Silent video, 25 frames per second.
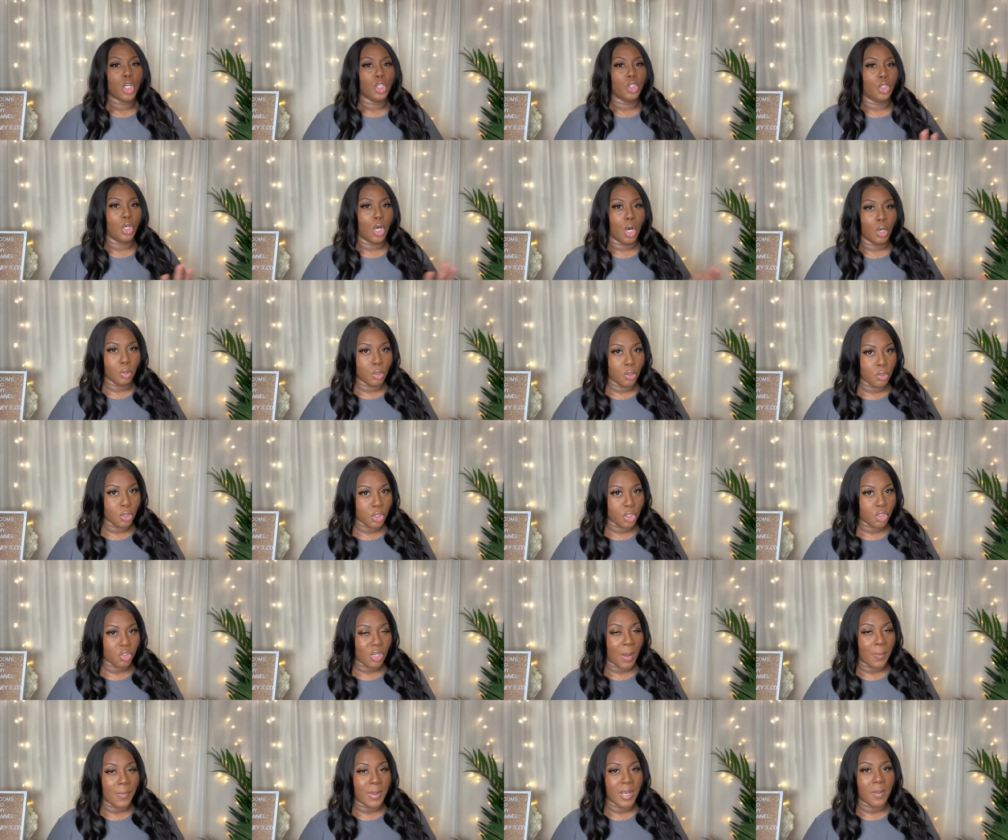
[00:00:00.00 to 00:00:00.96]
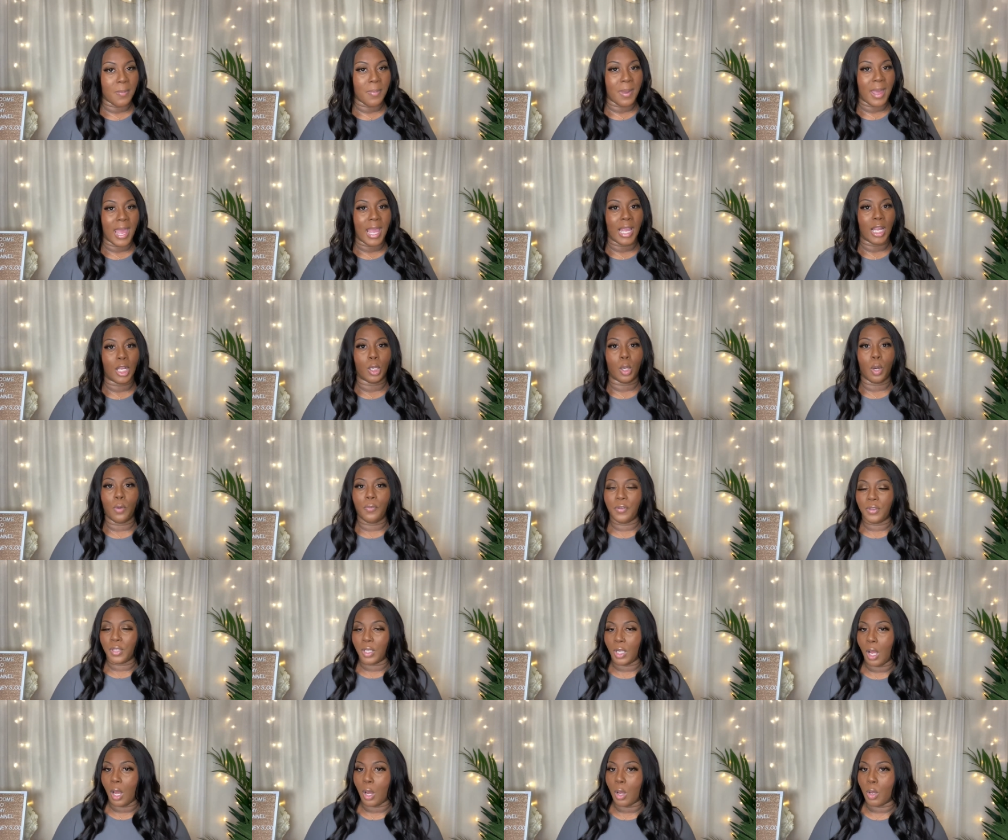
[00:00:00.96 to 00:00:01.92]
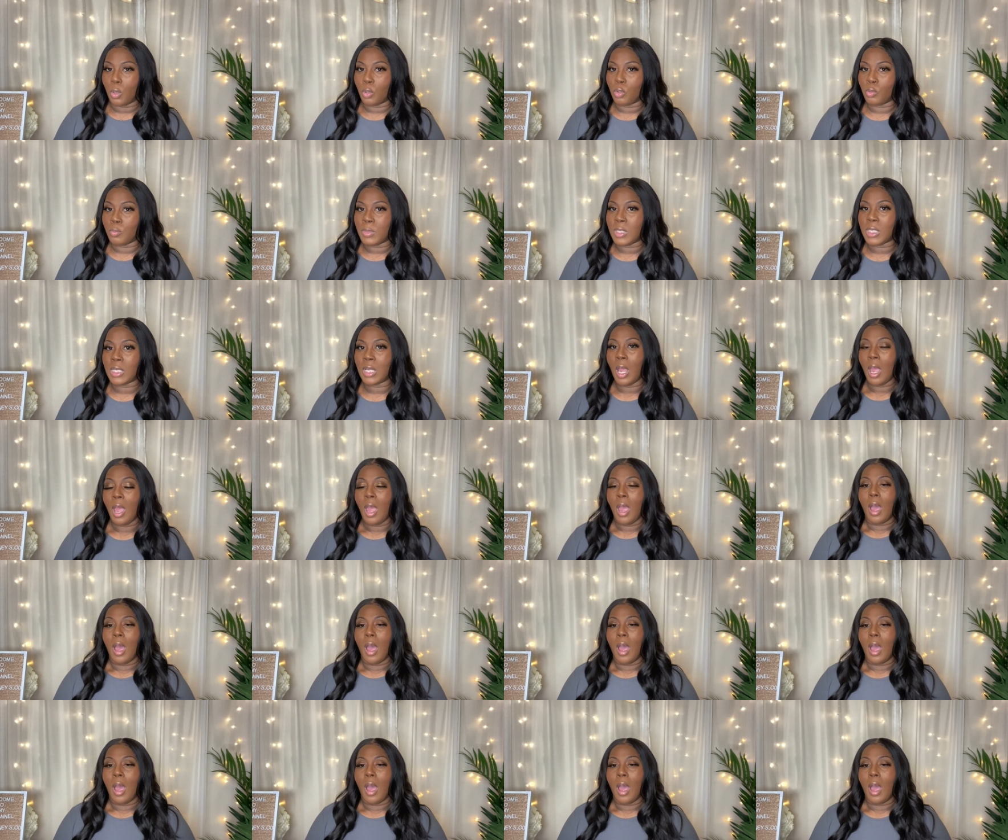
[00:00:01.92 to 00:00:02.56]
don't use a strap in the back, go for the combs,